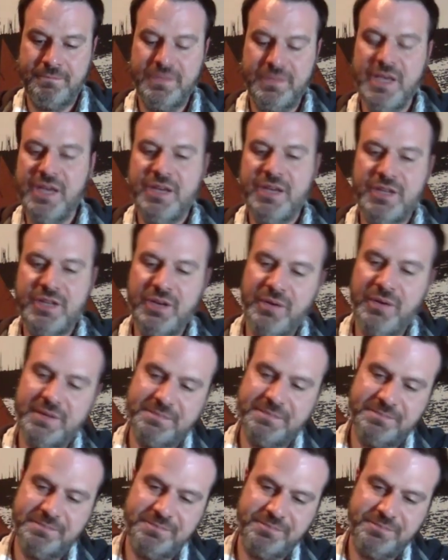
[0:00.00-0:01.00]
you know what?
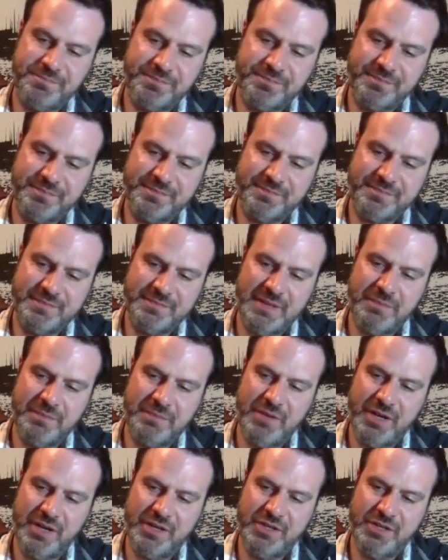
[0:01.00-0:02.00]
I'm
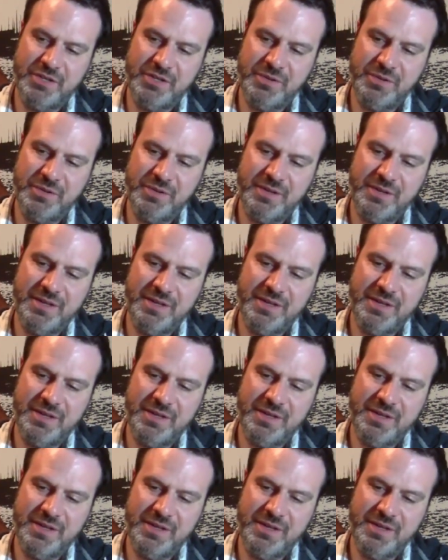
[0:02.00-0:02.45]
not going to do,